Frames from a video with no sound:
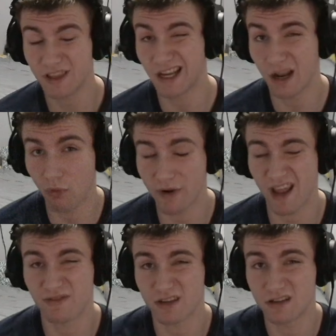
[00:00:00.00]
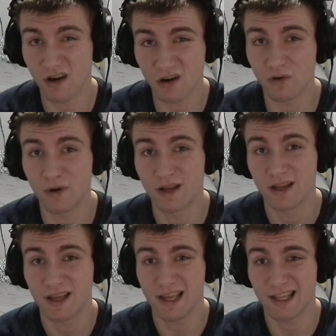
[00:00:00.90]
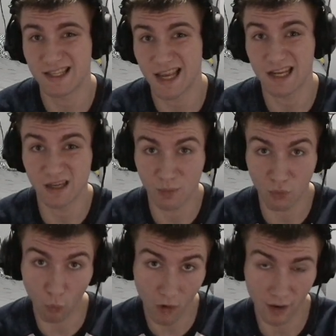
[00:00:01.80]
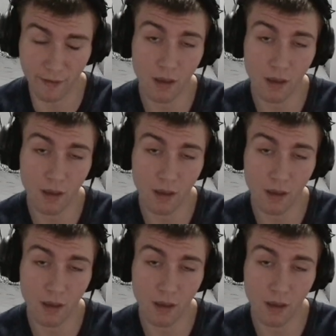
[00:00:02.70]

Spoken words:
I won't have to go and take a number one.